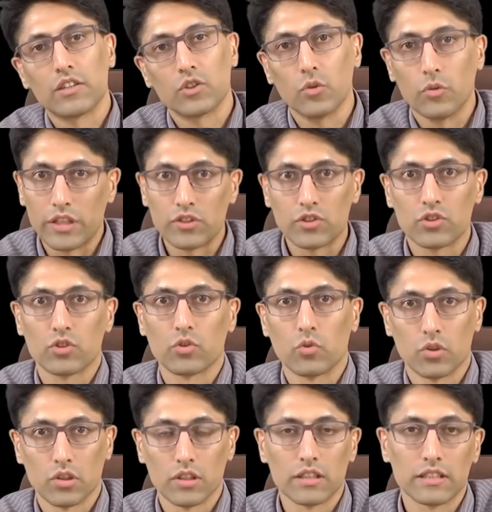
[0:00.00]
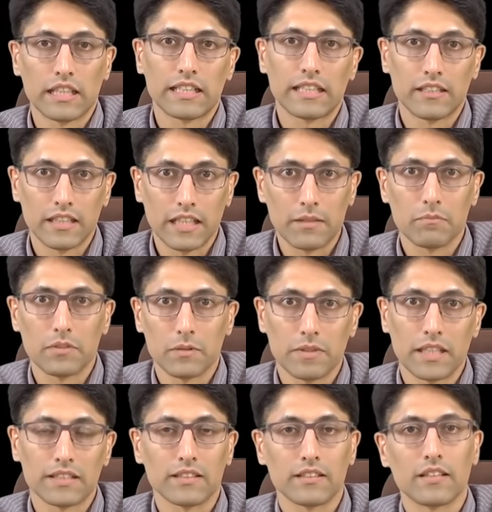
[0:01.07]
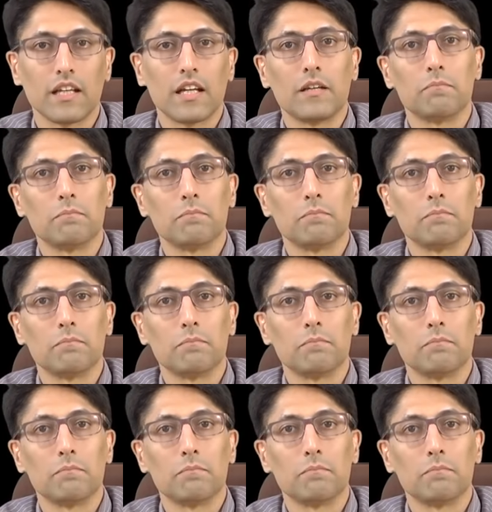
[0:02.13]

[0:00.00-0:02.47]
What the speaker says: to ensure that they are implemented,